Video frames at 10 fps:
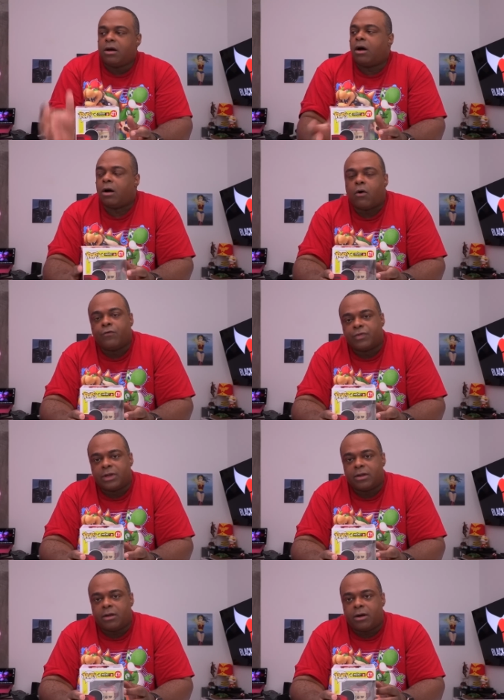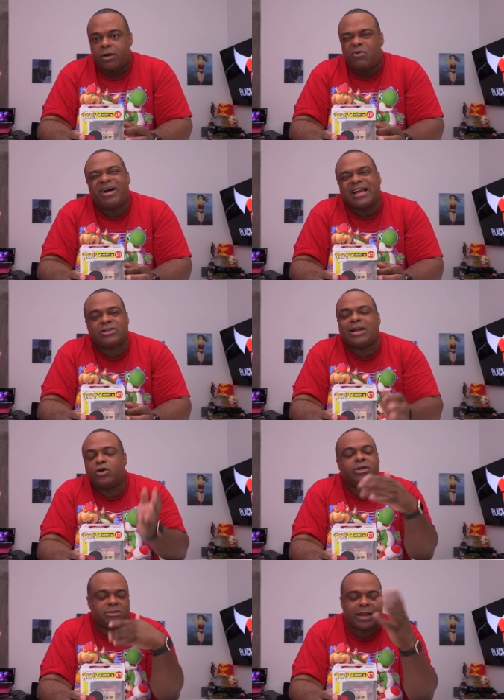uh, over the. Uh, well, actually, I
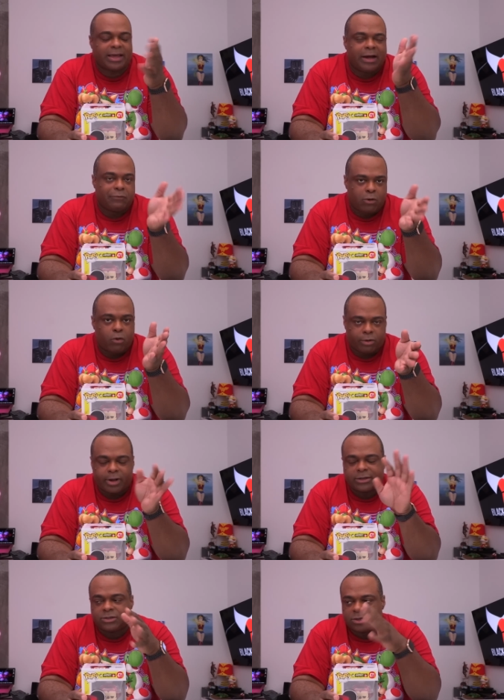do this like every quarter, actually.